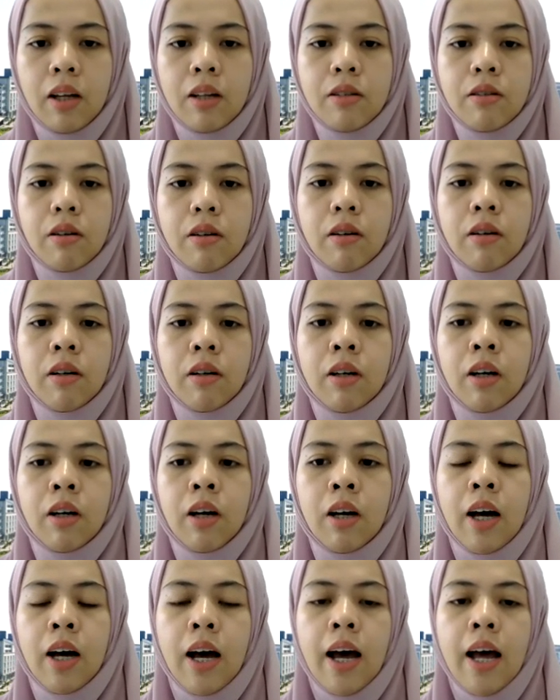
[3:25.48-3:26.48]
So
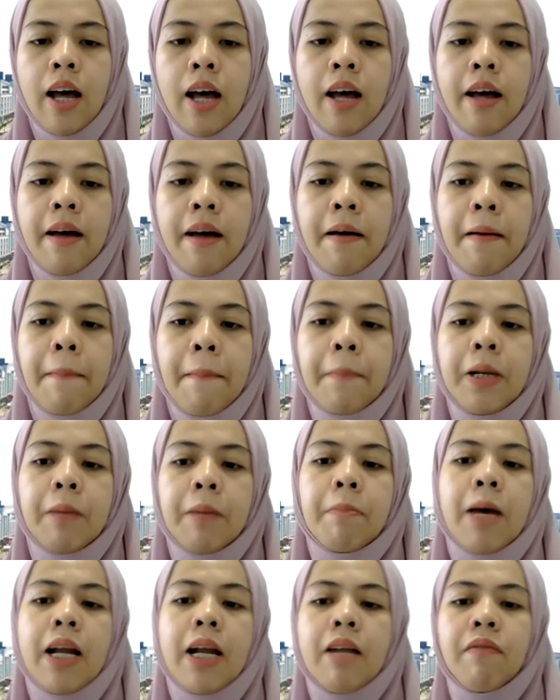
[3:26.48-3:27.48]
the
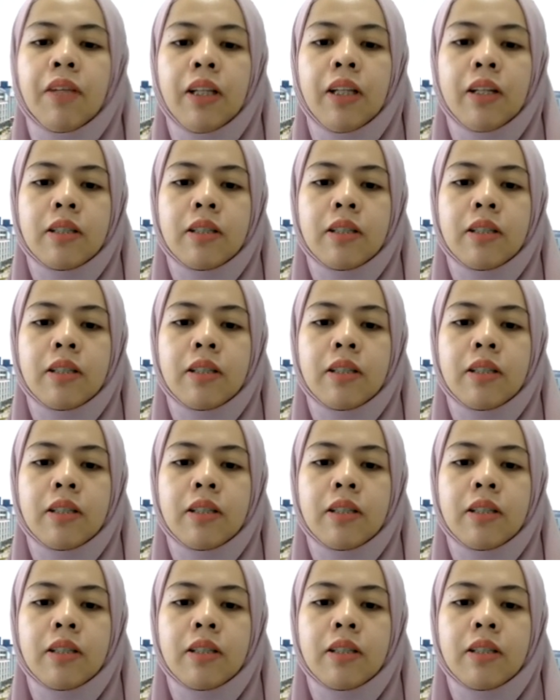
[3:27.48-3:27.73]
benefit